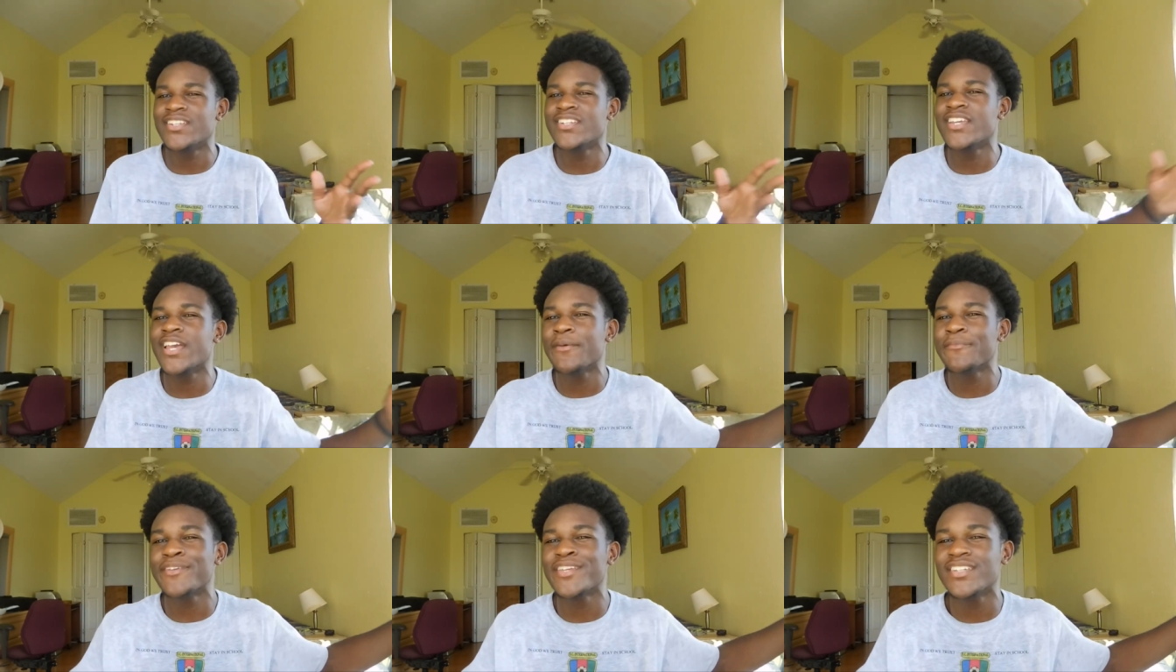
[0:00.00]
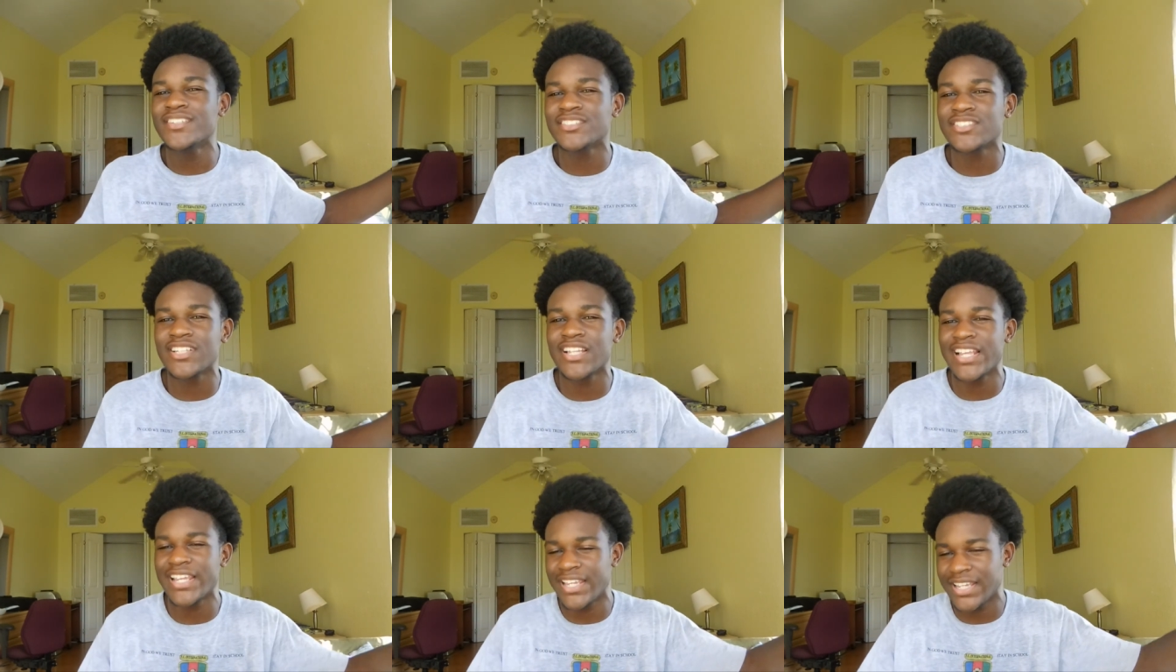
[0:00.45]
You get me?
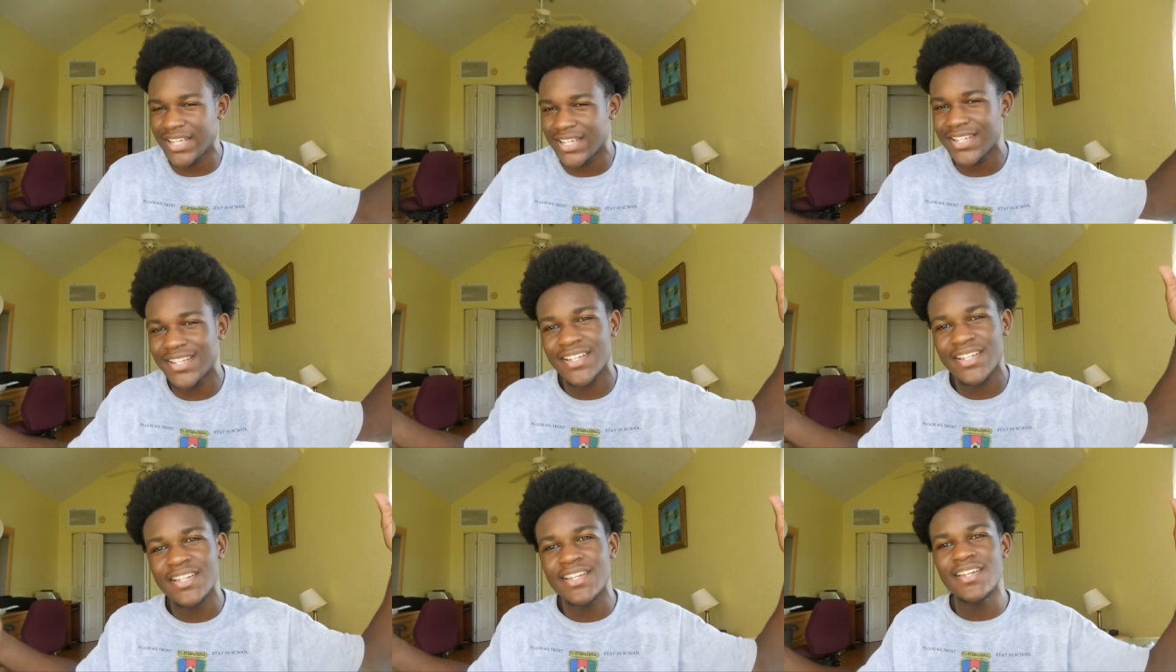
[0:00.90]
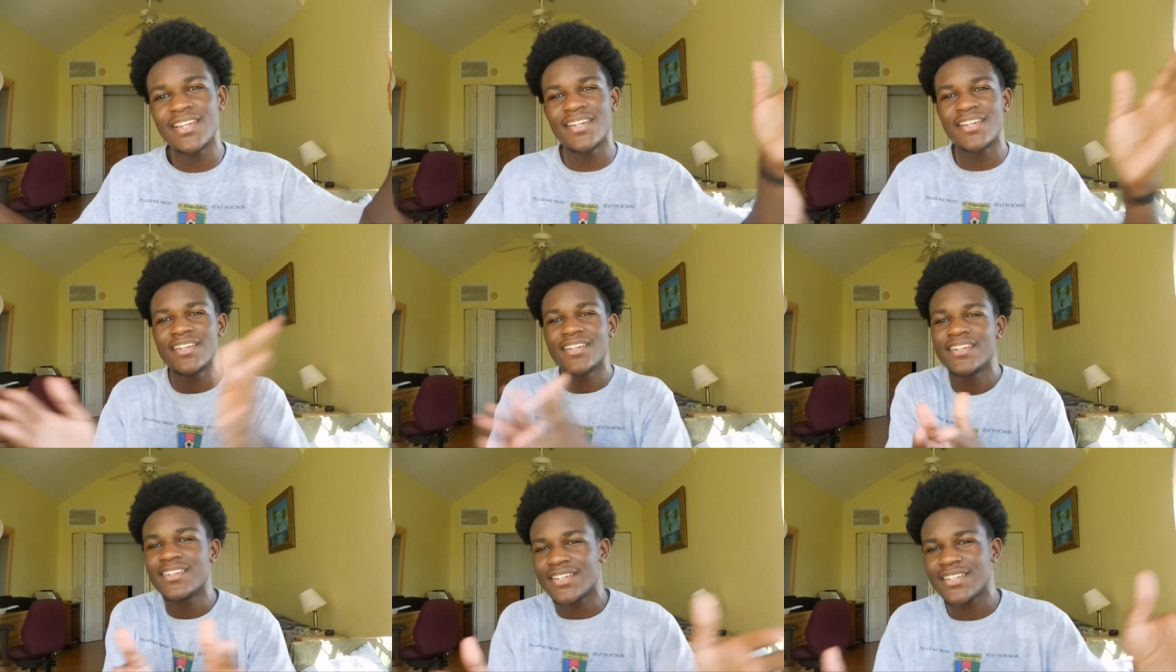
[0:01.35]
So like,
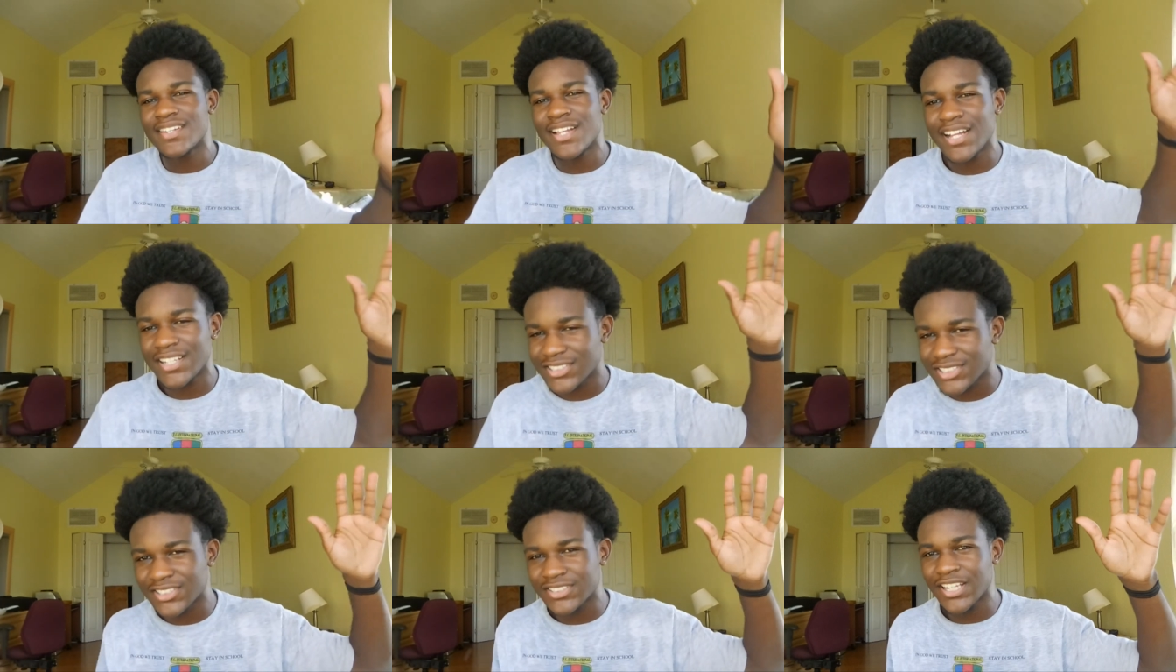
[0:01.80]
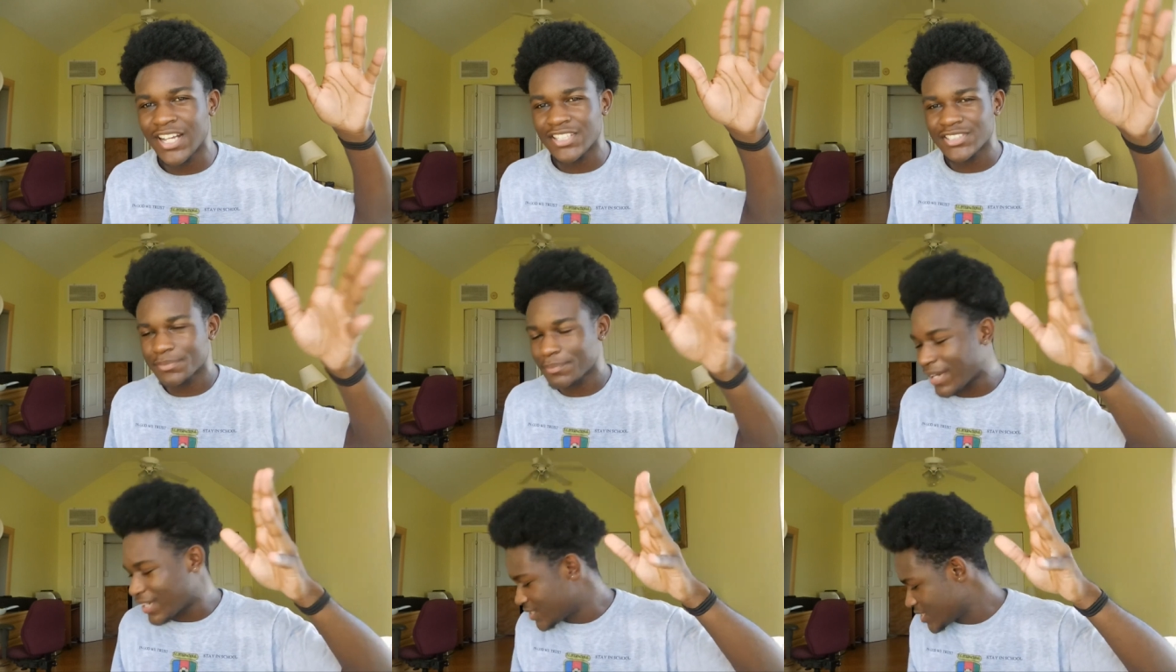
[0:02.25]
that's
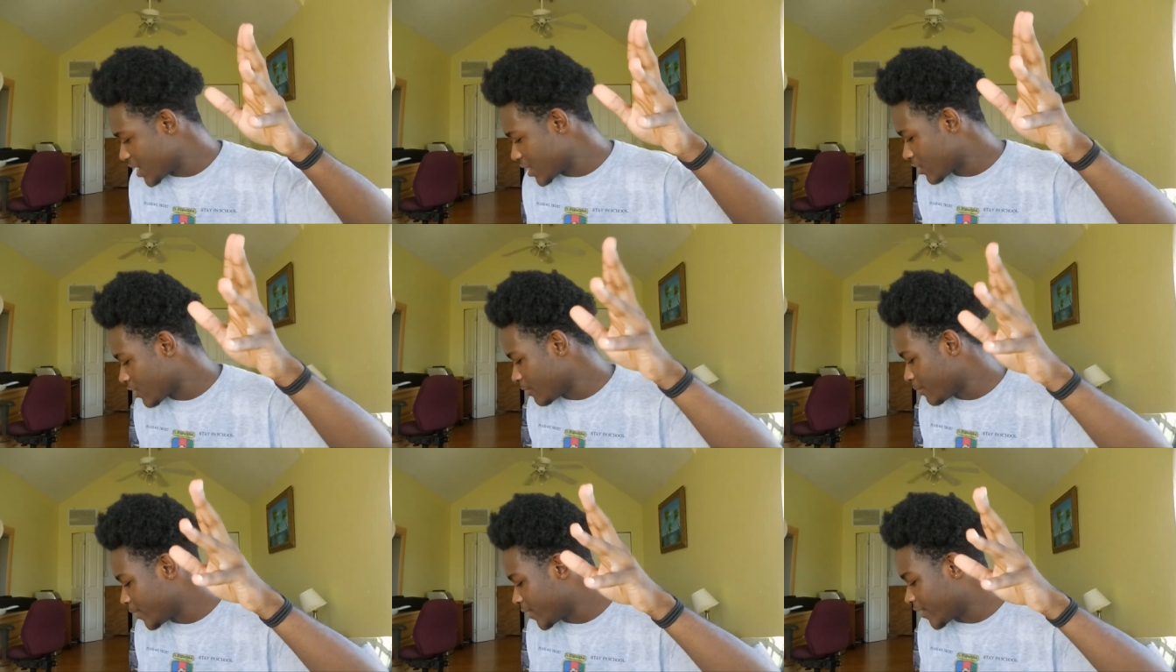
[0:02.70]
that's my take on